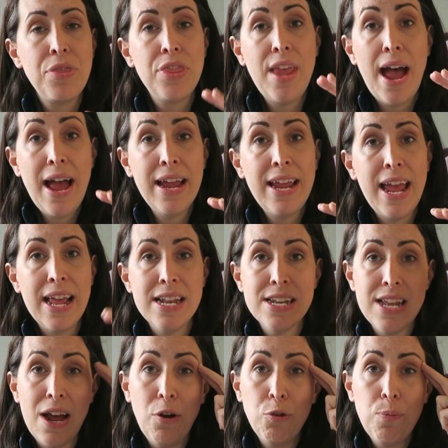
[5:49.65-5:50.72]
That again
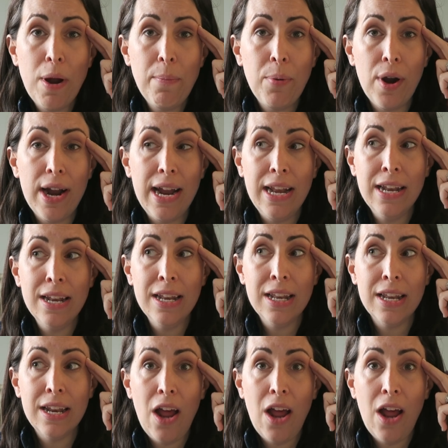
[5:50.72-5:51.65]
tells my brain,